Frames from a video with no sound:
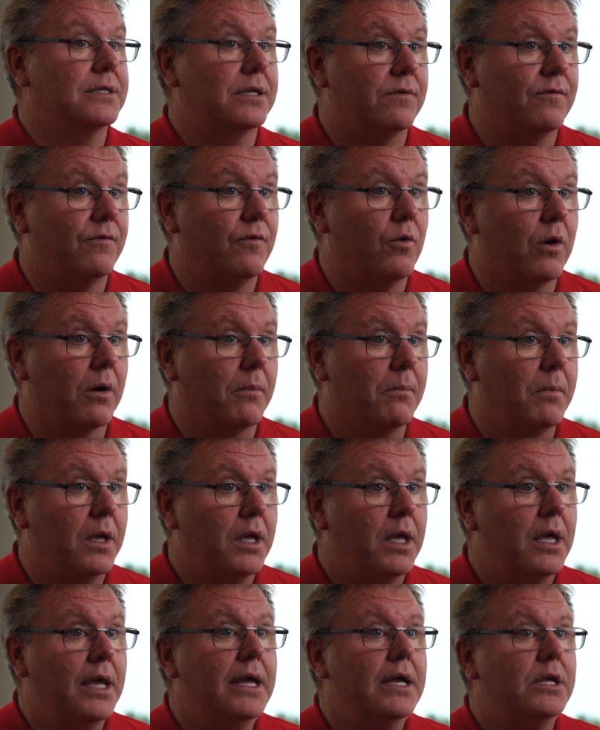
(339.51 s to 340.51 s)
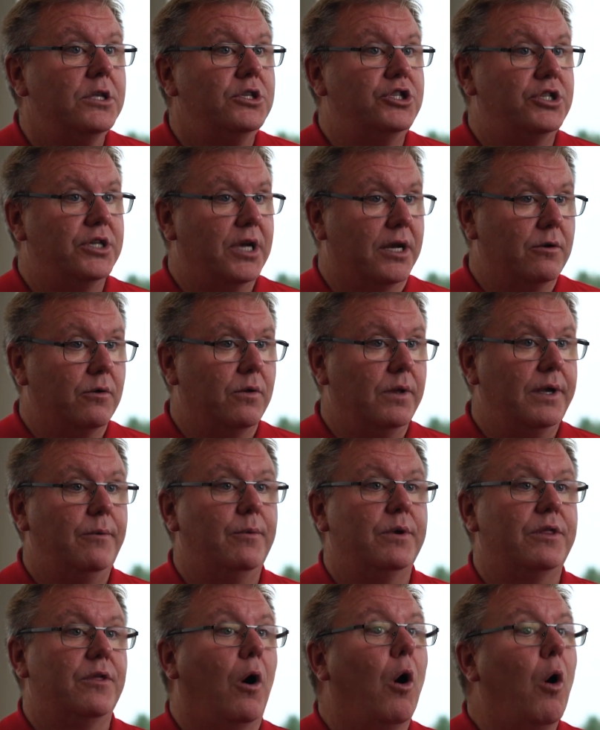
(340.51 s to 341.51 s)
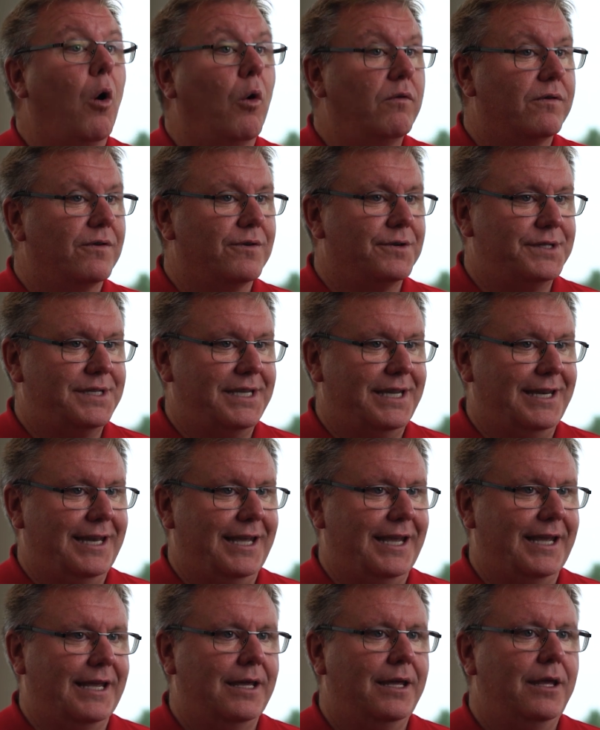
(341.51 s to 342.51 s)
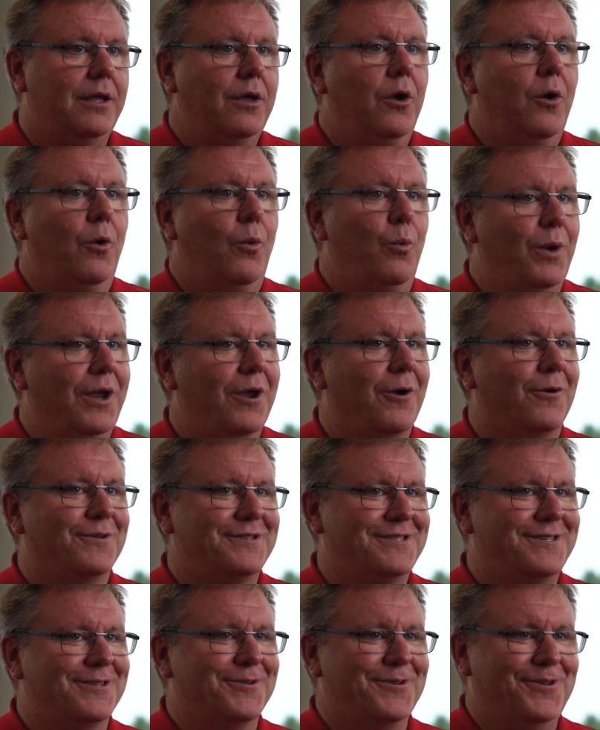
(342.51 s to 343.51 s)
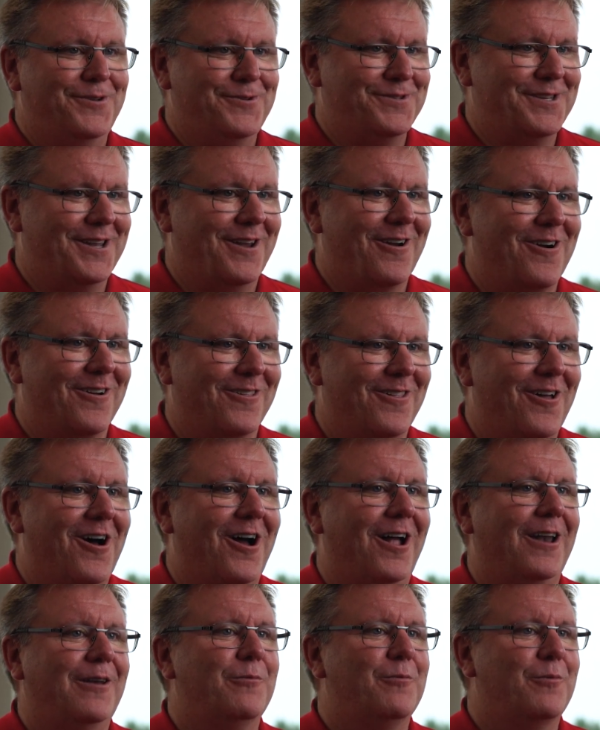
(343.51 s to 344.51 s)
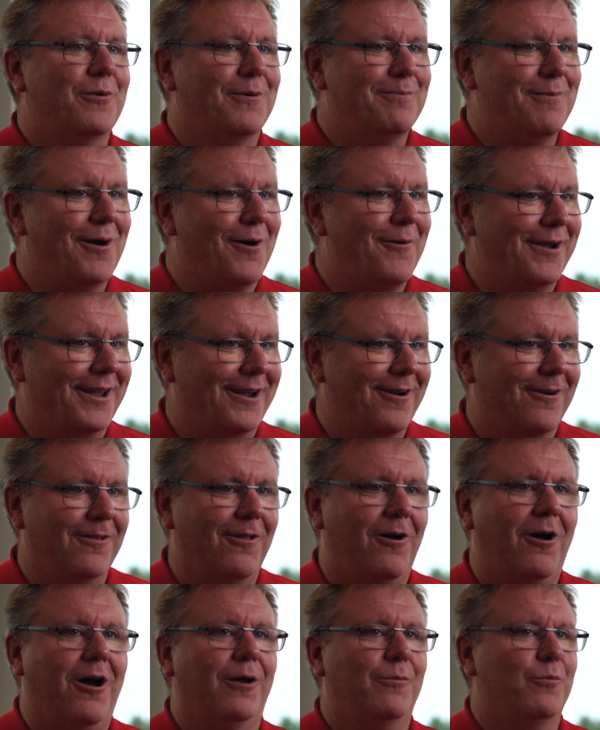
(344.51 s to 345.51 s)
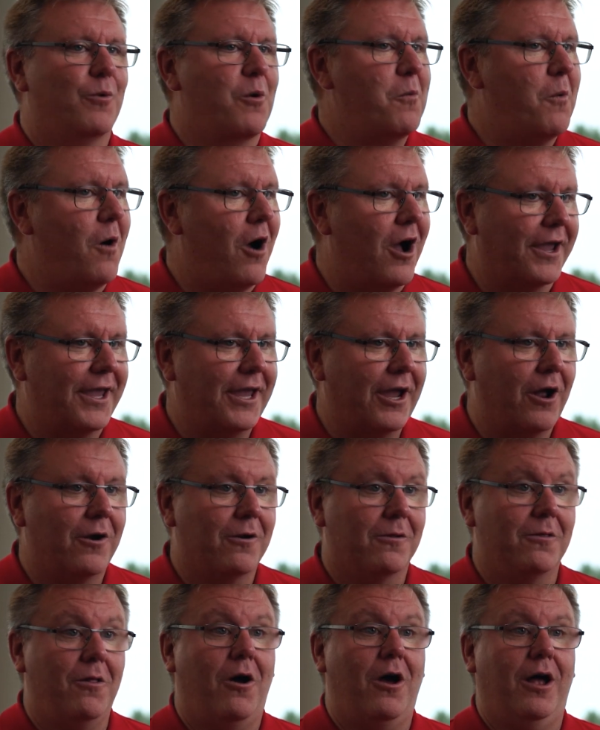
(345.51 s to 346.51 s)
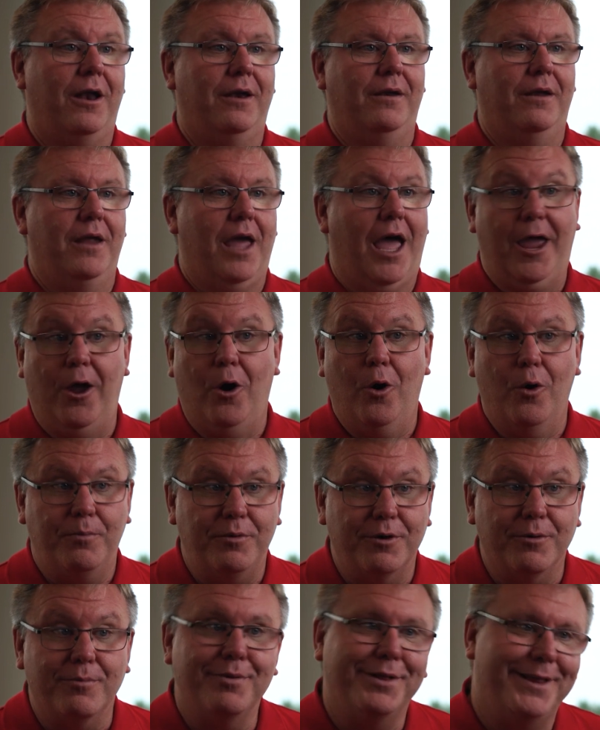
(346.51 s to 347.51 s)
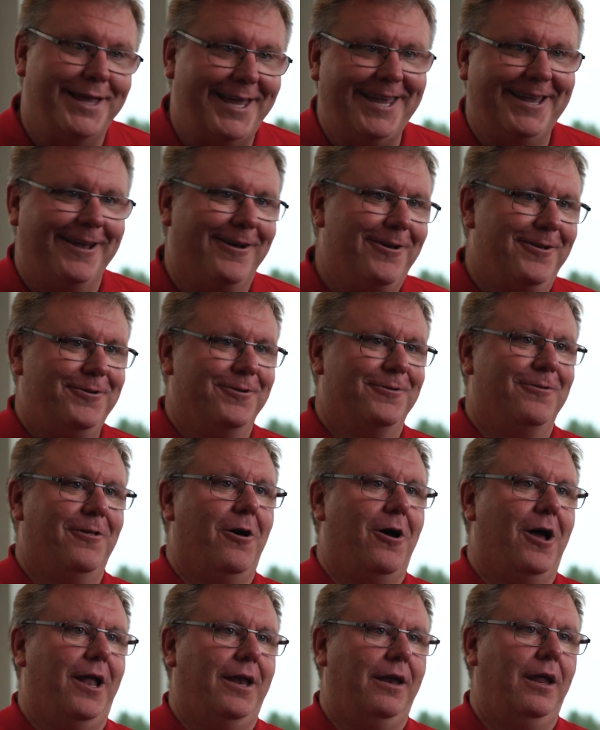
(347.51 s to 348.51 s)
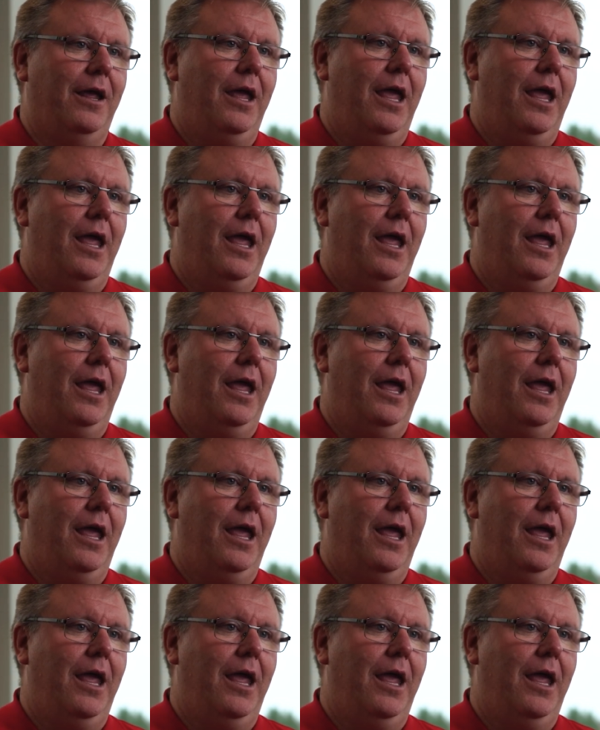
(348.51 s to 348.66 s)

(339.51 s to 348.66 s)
can form. Generally with overseeding, we are still using our lawn. We're mowing our lawn, we're walking on our lawn. I hope you're playing on your lawn.